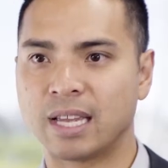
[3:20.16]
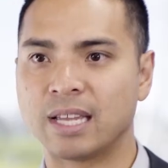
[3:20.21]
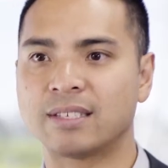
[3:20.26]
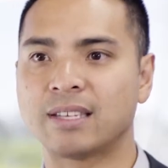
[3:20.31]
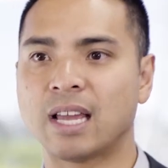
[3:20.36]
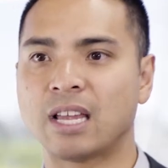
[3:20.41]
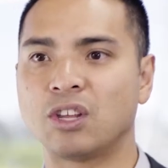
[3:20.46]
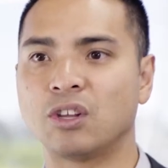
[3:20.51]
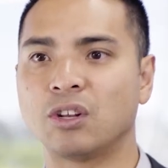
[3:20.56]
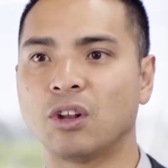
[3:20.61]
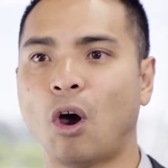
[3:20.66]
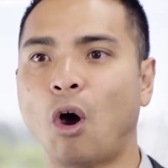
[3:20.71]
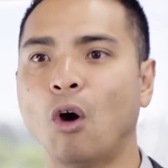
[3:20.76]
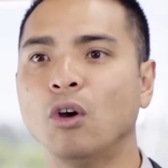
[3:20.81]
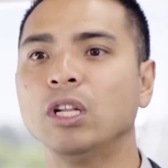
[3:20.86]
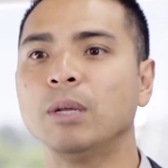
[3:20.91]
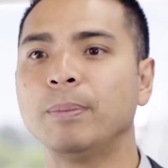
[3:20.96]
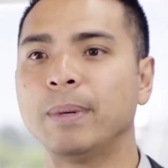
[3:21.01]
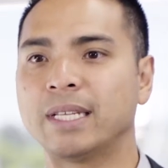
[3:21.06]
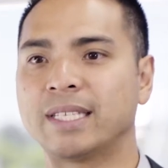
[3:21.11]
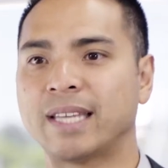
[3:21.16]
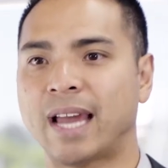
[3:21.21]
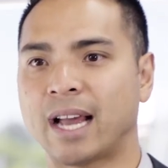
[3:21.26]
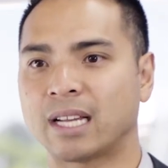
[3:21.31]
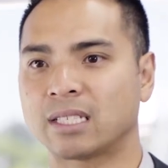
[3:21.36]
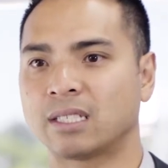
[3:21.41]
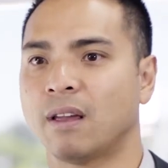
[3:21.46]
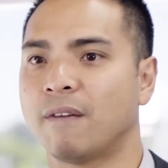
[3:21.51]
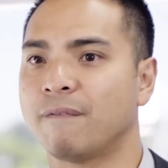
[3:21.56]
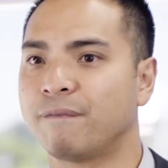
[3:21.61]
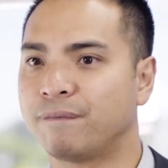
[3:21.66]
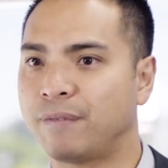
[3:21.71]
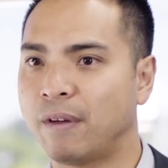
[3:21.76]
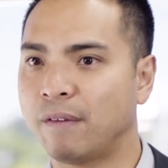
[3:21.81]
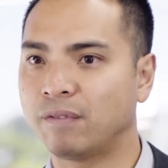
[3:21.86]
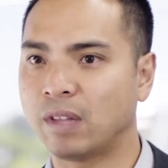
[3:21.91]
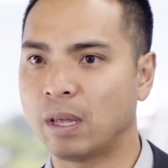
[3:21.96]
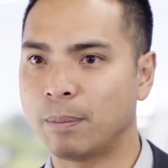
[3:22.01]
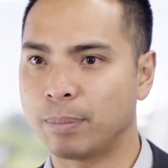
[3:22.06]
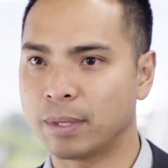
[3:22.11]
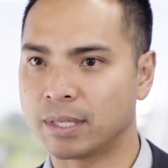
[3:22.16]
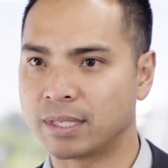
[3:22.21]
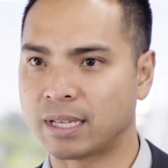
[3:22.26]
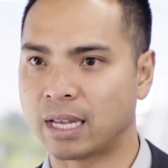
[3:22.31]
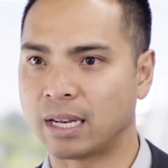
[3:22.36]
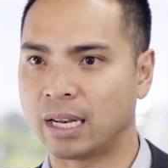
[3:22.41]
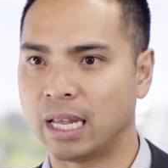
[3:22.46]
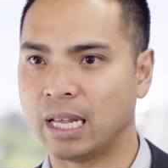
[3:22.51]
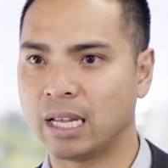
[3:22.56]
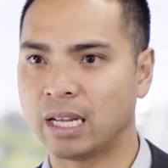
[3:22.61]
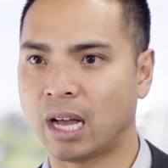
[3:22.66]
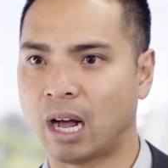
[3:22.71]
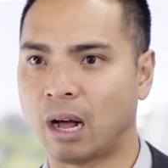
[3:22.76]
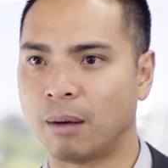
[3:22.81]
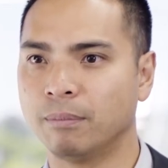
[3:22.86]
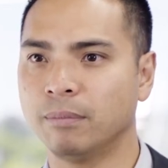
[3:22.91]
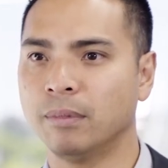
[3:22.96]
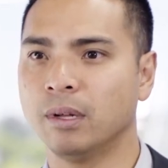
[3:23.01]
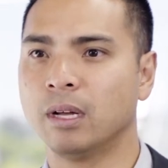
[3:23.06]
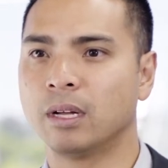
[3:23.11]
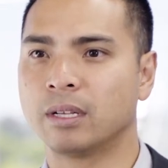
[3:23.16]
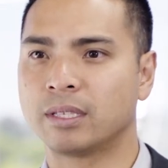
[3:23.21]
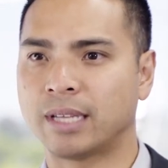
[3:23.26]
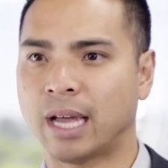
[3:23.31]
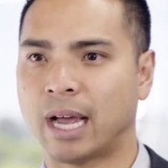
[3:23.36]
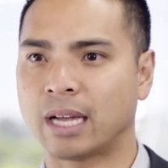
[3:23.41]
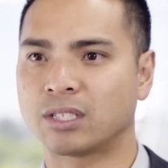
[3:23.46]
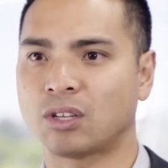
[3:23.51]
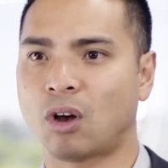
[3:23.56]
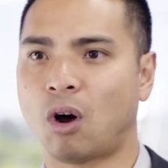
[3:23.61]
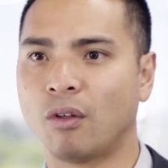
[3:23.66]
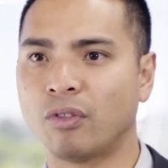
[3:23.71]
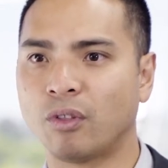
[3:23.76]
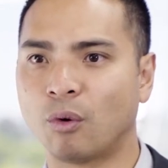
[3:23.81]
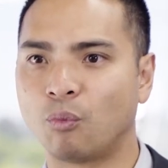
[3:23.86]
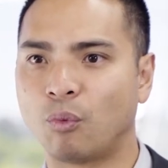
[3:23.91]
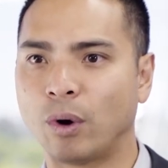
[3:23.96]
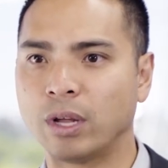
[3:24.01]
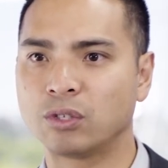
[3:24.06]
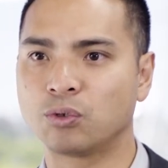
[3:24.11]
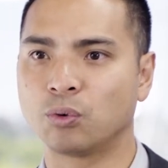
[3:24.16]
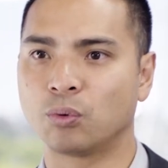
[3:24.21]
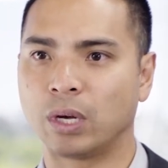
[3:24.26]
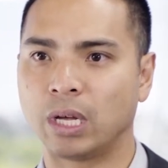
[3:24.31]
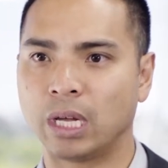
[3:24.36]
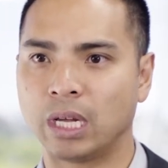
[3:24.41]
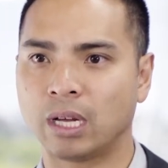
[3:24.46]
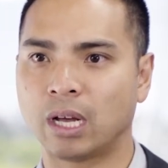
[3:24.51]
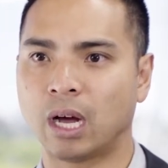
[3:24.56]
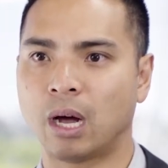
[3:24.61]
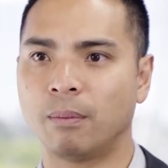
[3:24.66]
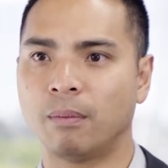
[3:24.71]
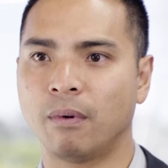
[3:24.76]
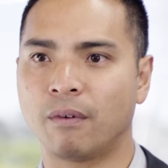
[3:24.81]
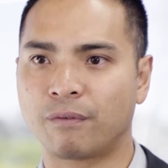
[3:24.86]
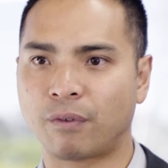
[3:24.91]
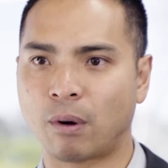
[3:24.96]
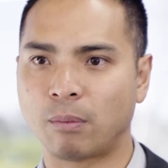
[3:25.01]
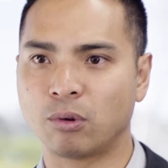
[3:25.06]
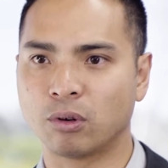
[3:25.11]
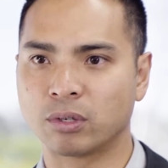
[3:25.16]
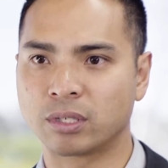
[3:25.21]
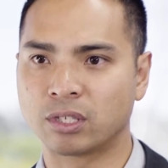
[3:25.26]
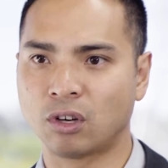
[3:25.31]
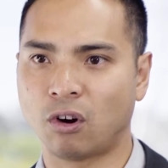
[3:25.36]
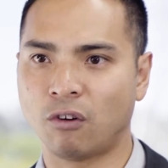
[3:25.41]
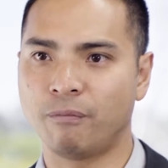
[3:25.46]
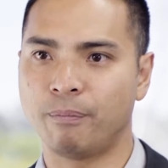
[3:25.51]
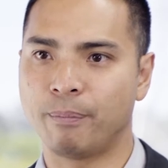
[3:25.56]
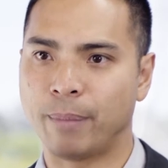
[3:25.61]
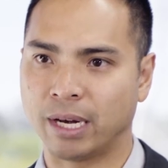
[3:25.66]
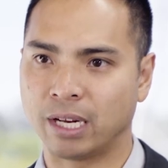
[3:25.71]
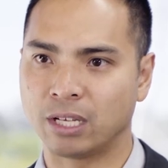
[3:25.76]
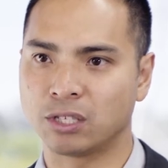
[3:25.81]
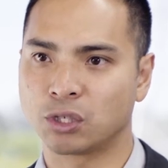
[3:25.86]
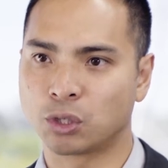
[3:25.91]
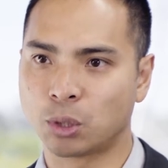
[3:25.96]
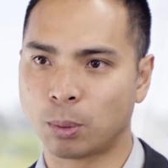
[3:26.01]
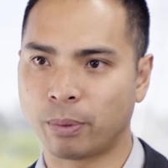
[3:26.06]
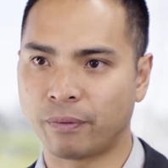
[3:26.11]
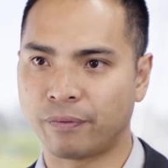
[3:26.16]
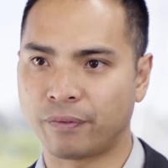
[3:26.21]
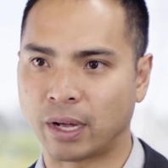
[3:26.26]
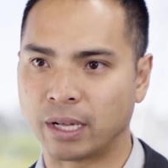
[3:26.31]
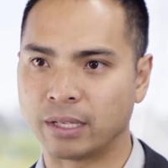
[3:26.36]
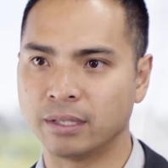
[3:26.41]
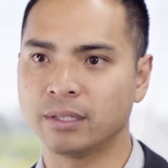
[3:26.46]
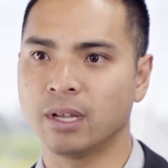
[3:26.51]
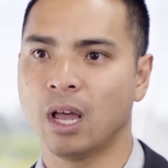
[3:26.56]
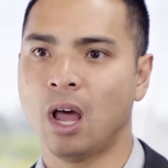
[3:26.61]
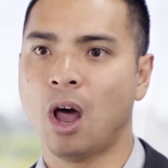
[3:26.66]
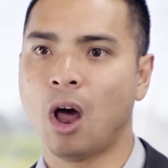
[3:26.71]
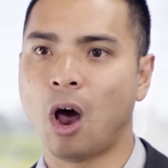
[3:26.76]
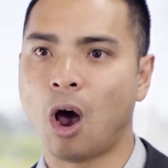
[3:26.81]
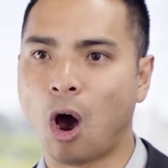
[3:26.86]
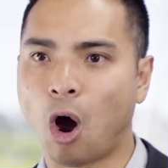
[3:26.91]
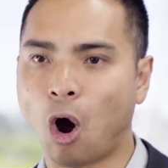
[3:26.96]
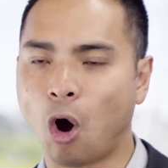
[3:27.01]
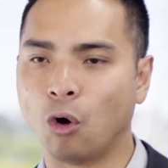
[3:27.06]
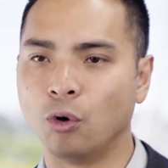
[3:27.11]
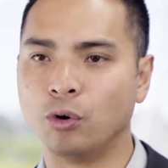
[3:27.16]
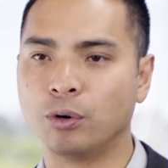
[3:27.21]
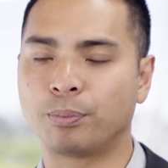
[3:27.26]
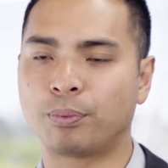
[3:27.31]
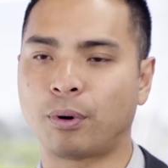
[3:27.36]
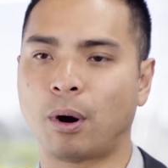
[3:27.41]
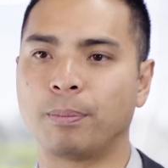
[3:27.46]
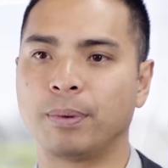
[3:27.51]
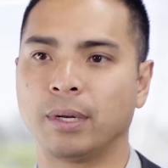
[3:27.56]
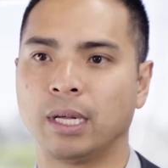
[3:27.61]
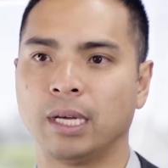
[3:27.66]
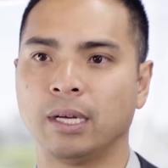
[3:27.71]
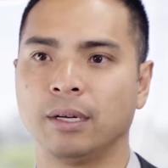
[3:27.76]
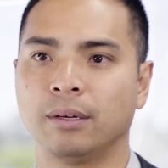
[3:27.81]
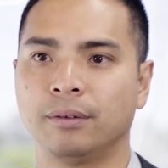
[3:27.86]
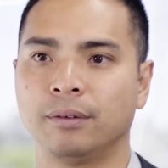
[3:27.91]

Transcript: is that you'd only be taxed 15% income tax on the rental income from your self-managed super fund's owned property.